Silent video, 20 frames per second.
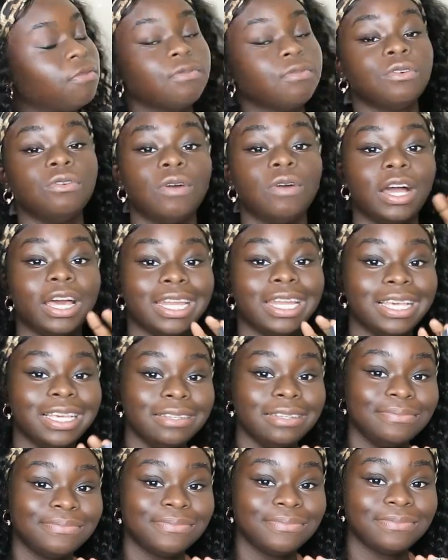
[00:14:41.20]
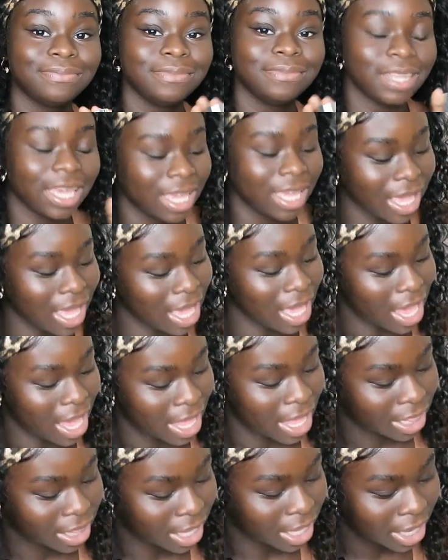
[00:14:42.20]
Fruit Honey.
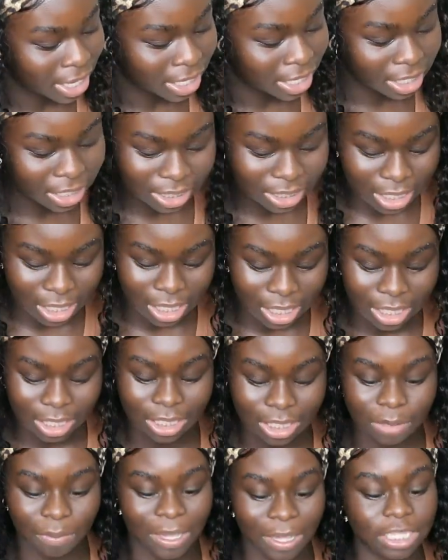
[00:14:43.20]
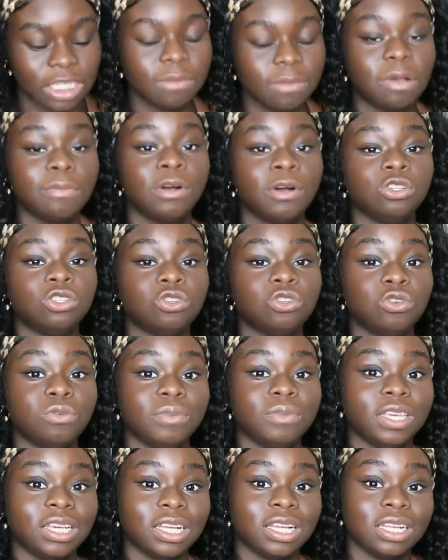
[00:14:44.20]
And then Spicy Mimosa will
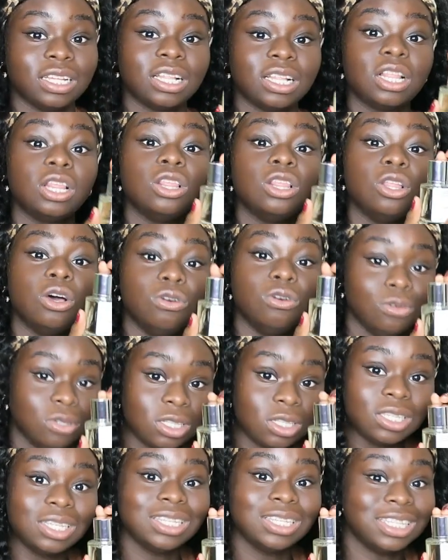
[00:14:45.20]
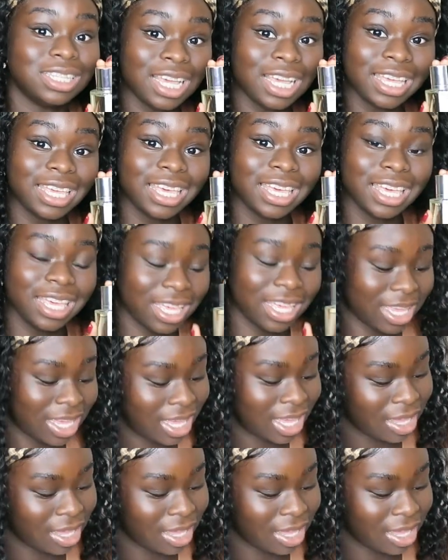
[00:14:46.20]
be a close second.